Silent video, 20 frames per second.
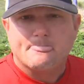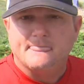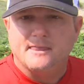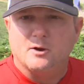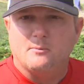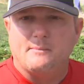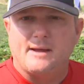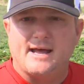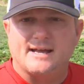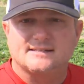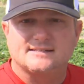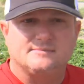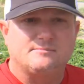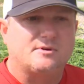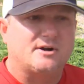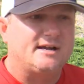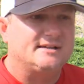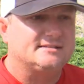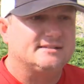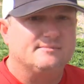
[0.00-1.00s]
you know, Max and
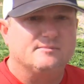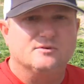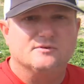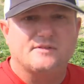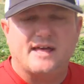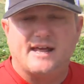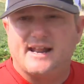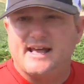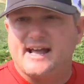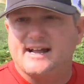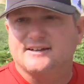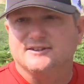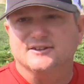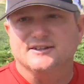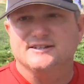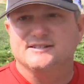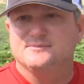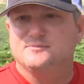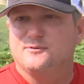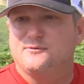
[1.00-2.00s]
Brice, they both had
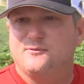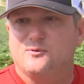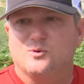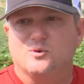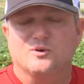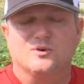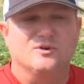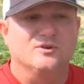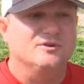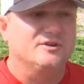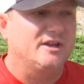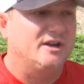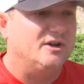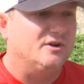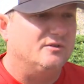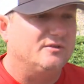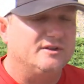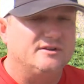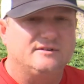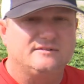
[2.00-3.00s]
accolades before. You
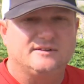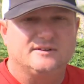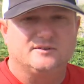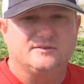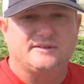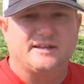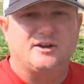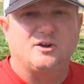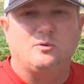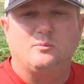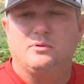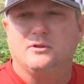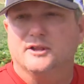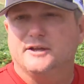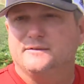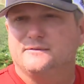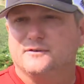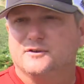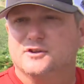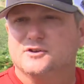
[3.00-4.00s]
know, they don't
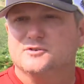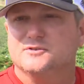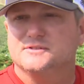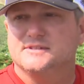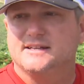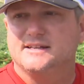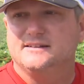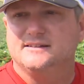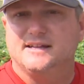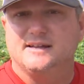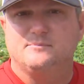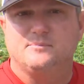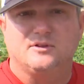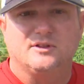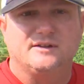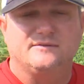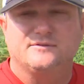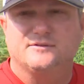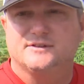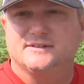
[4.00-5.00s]
play for those. They
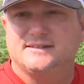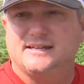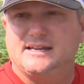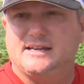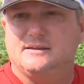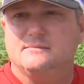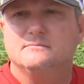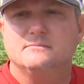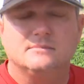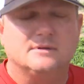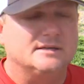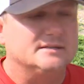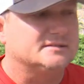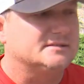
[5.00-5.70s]
play for the team. And